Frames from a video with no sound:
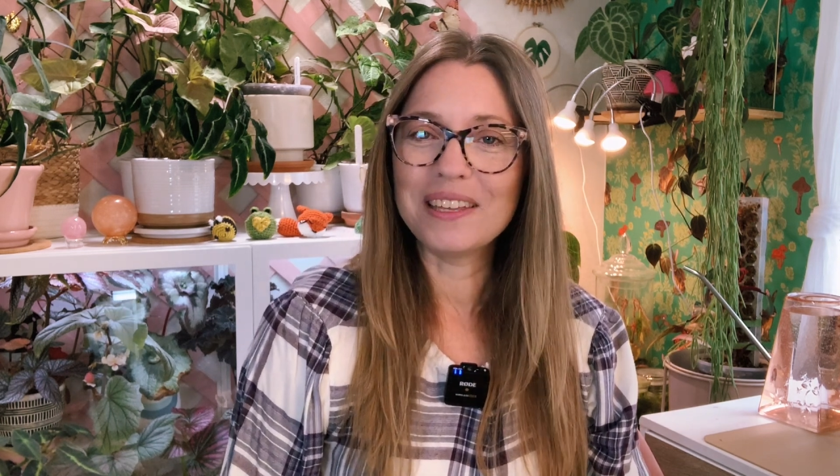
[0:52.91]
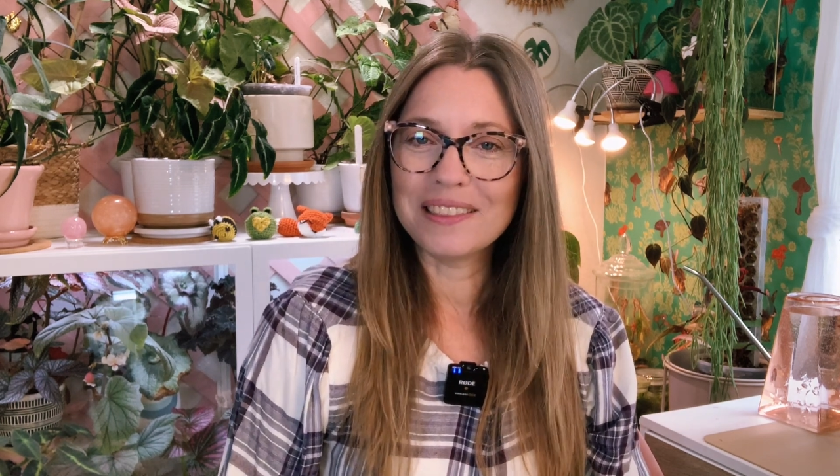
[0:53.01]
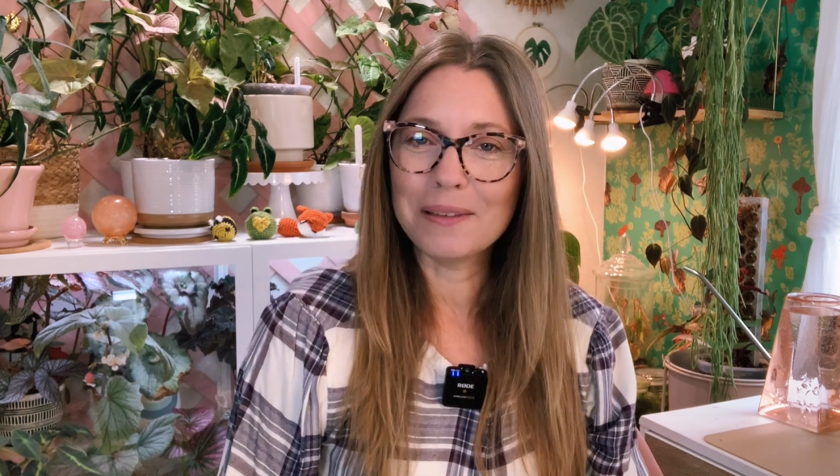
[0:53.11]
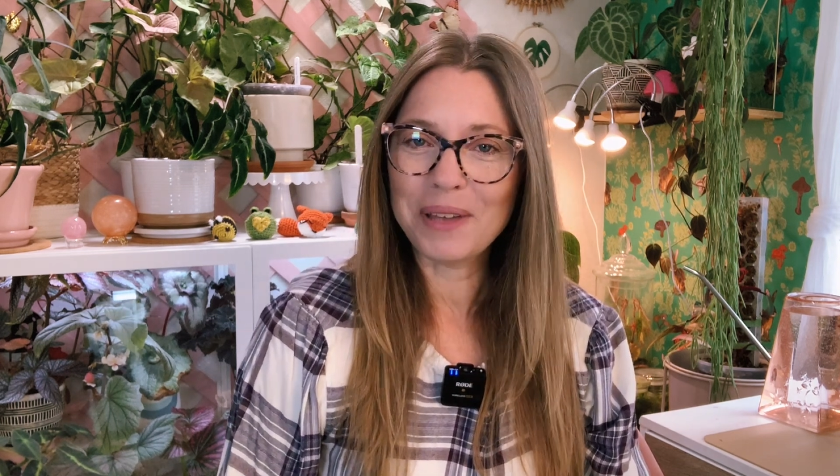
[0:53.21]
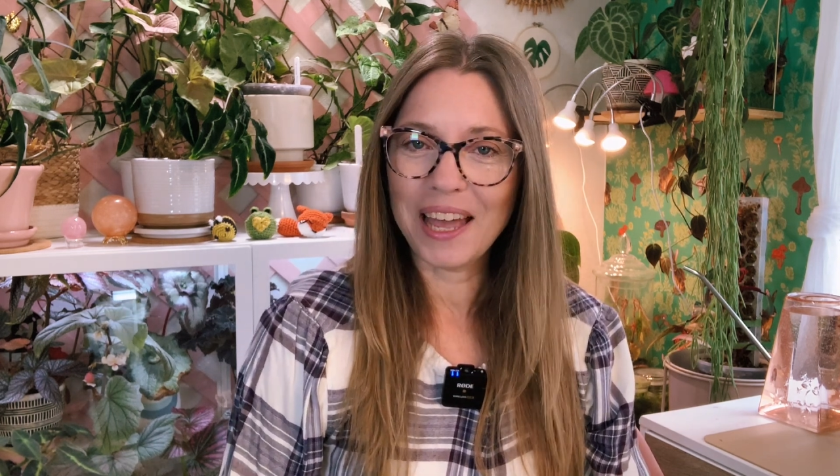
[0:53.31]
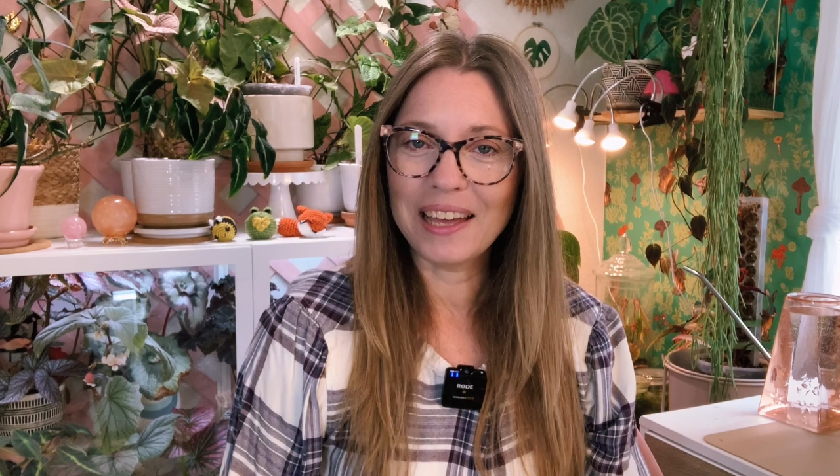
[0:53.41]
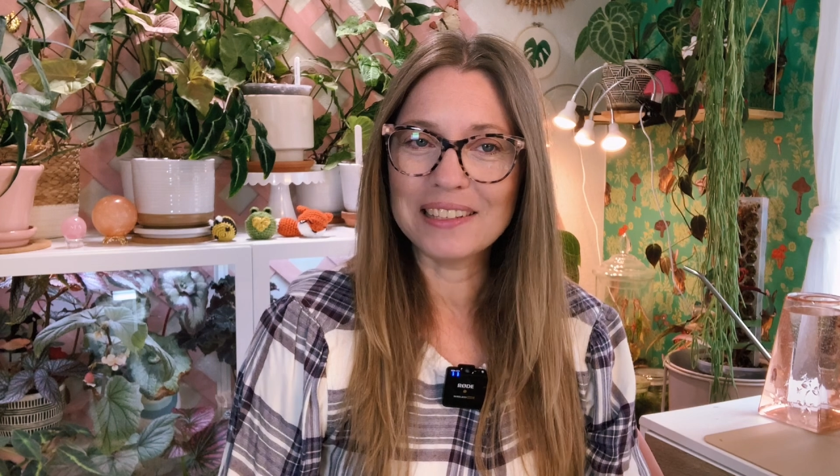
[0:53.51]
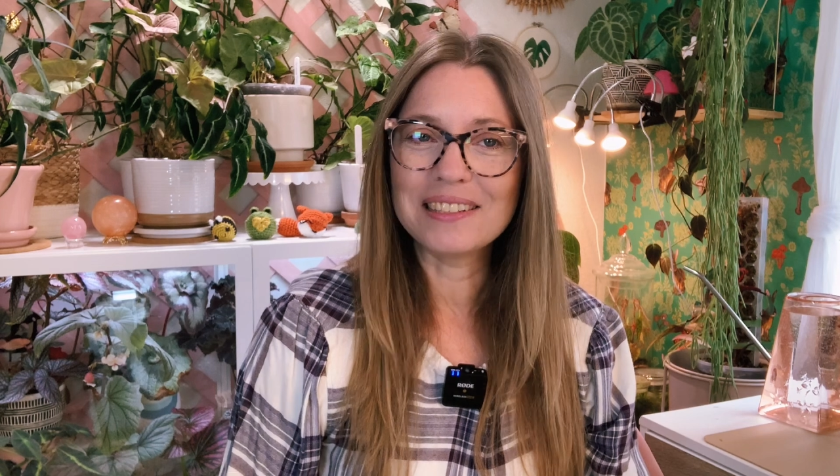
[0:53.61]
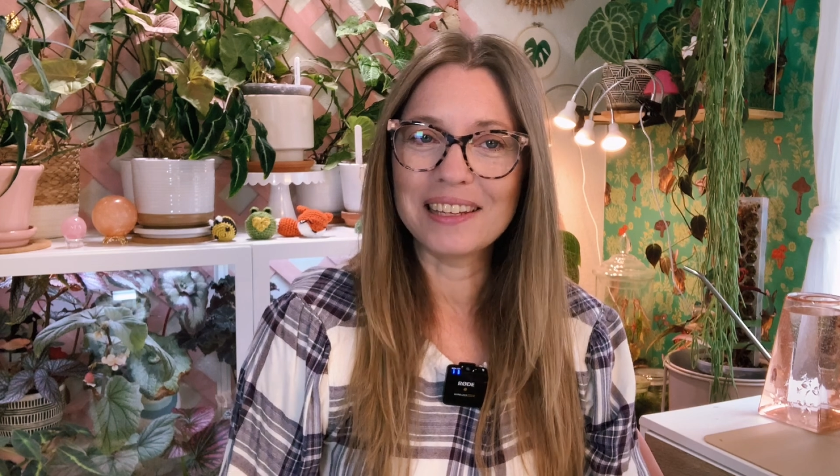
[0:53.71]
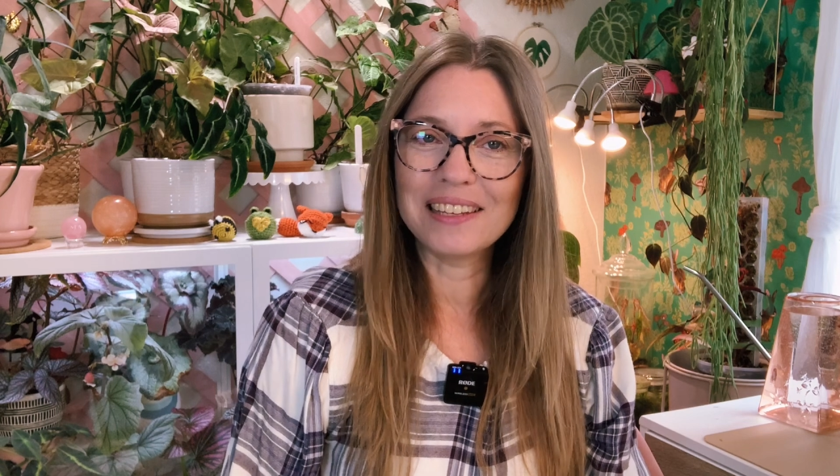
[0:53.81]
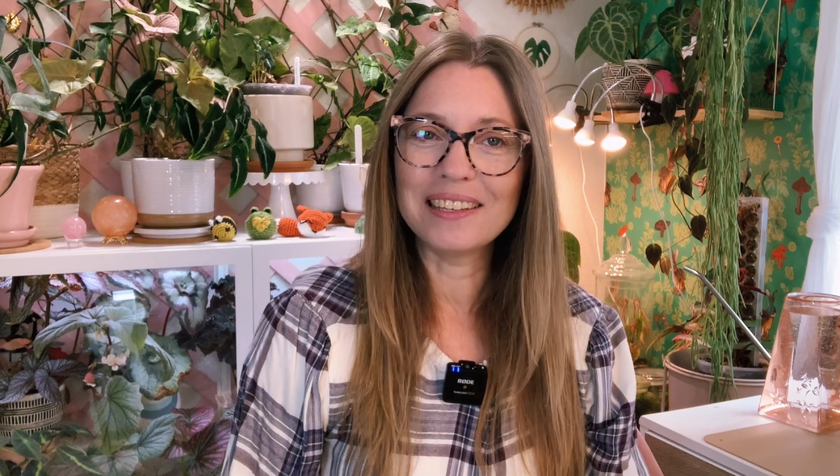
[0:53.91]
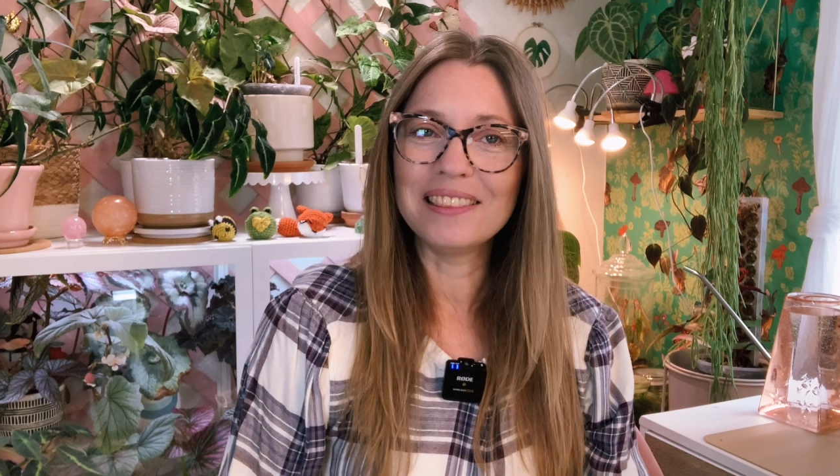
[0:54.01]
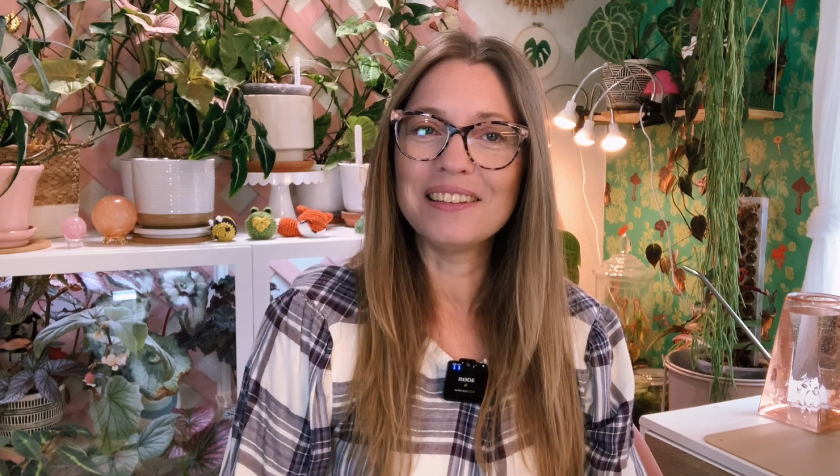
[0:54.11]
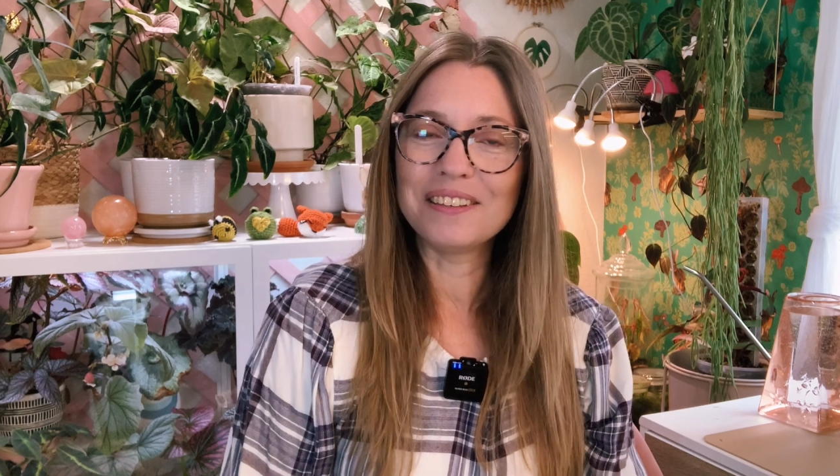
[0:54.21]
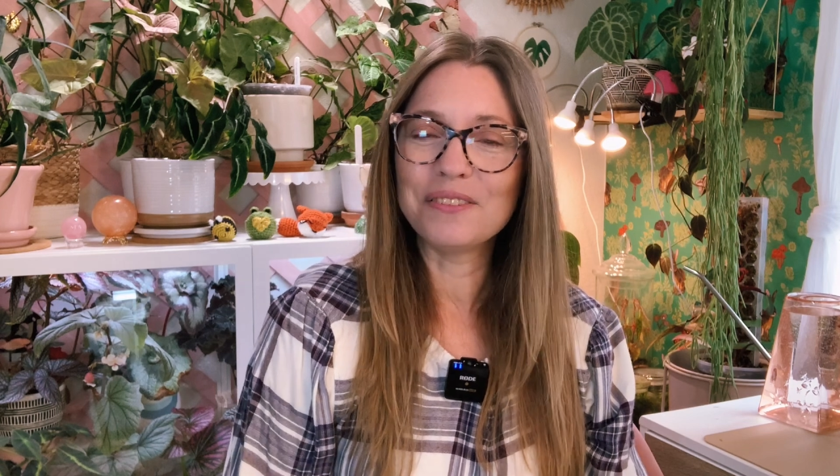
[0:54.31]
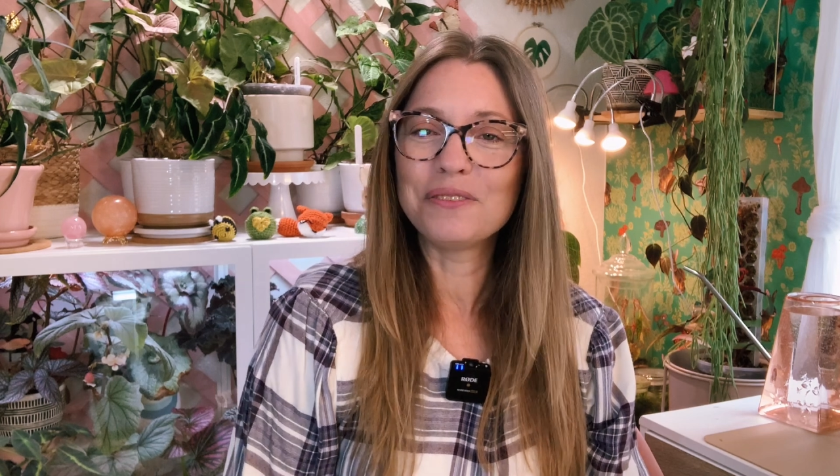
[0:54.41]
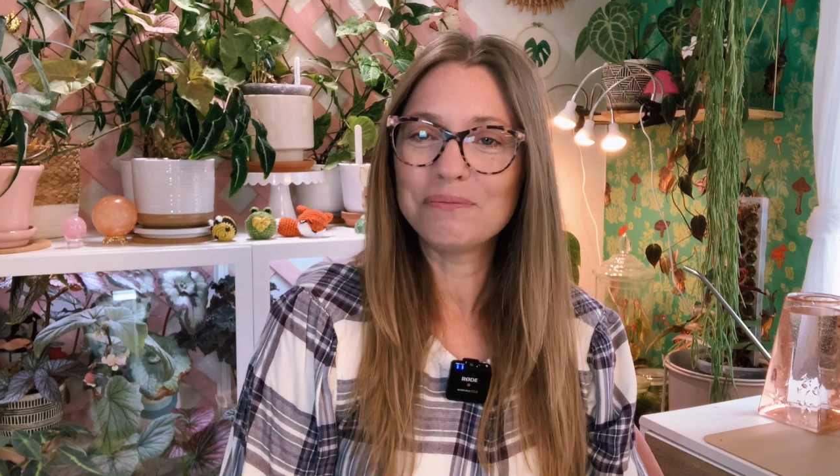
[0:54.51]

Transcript: in the past, like in the